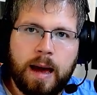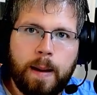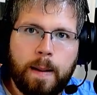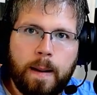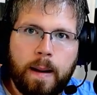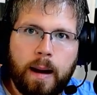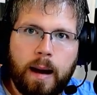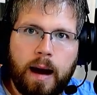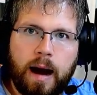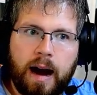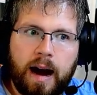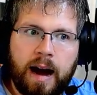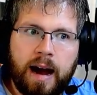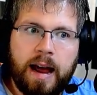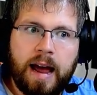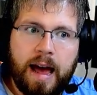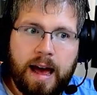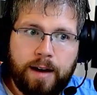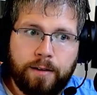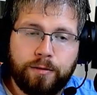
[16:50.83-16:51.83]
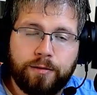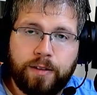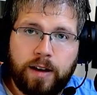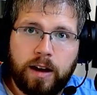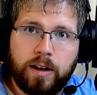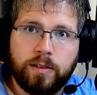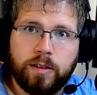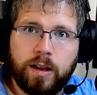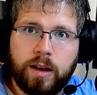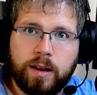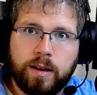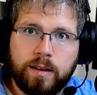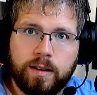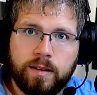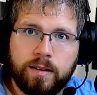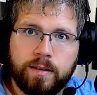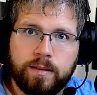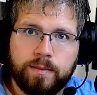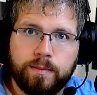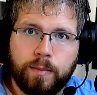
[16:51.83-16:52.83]
I have found that
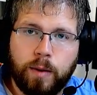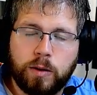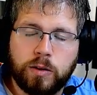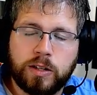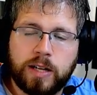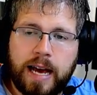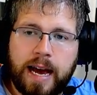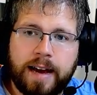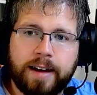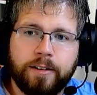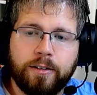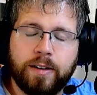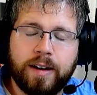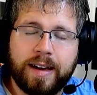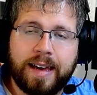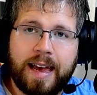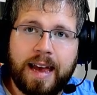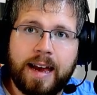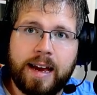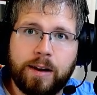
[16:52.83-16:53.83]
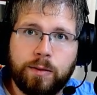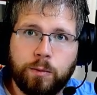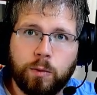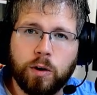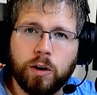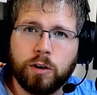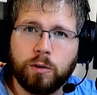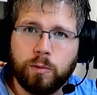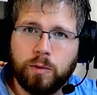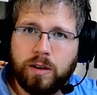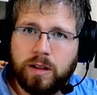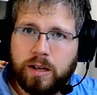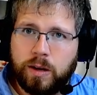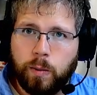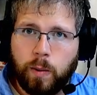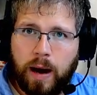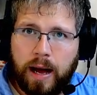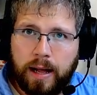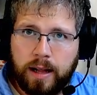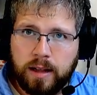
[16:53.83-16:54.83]
most accurate can work really
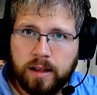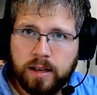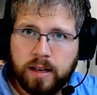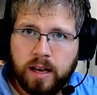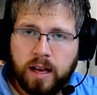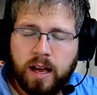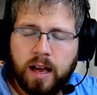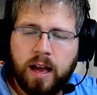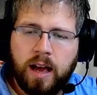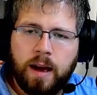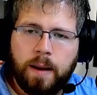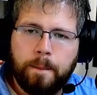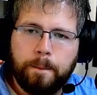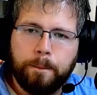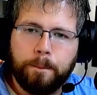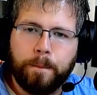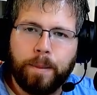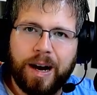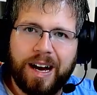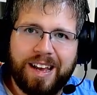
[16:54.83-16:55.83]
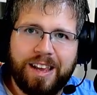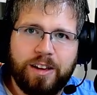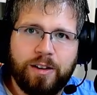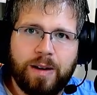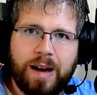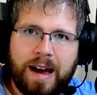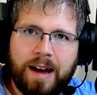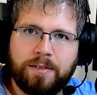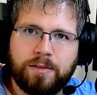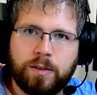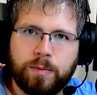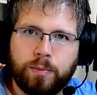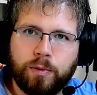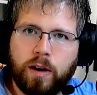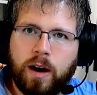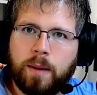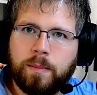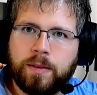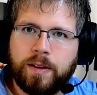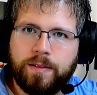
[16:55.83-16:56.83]
well, but you have to
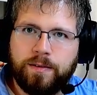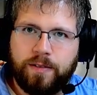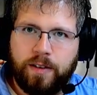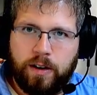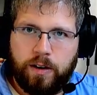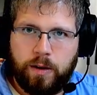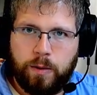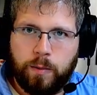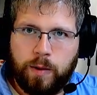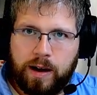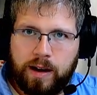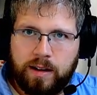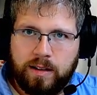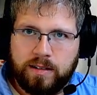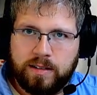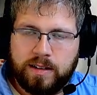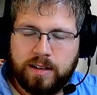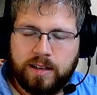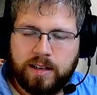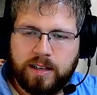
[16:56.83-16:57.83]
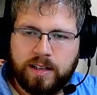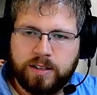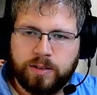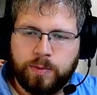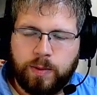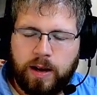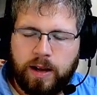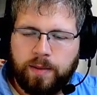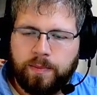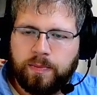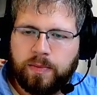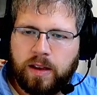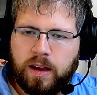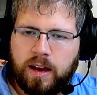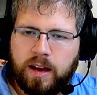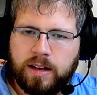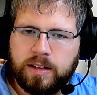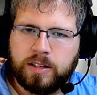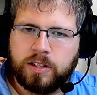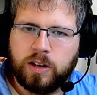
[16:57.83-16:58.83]
prompt it very well as well.
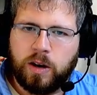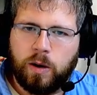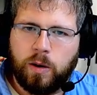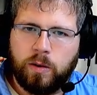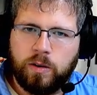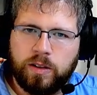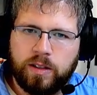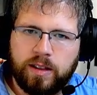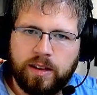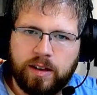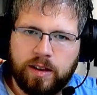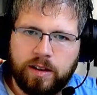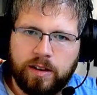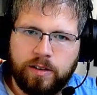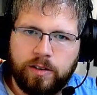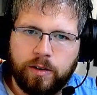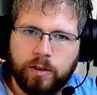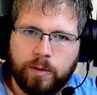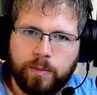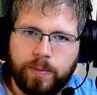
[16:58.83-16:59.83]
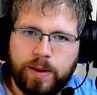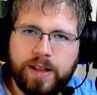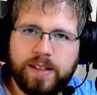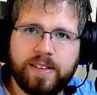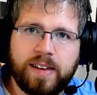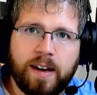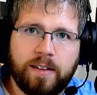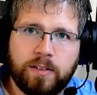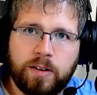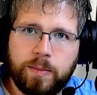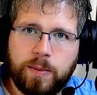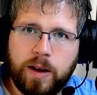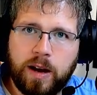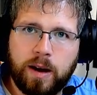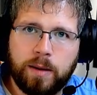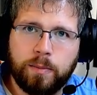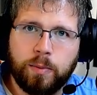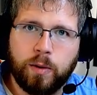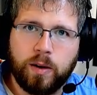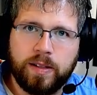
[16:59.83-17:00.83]
And so the your beats have to be on
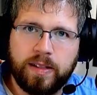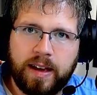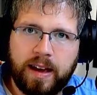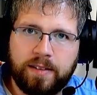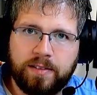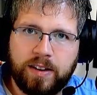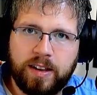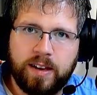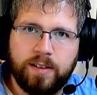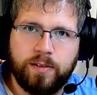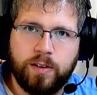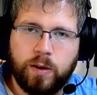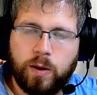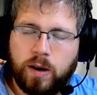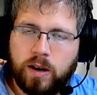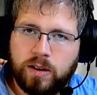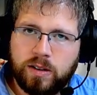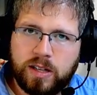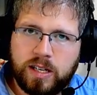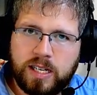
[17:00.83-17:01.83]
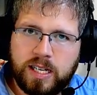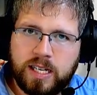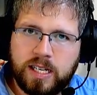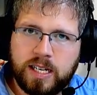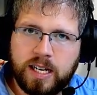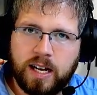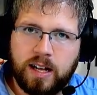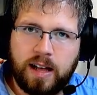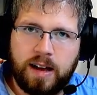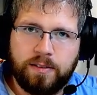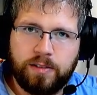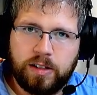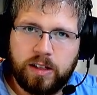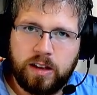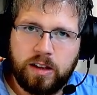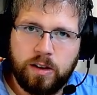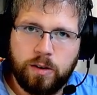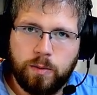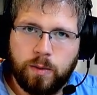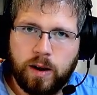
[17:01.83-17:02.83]
point. They have to give you all the detail, everything
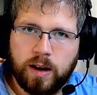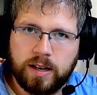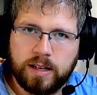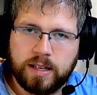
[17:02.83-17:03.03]
you want to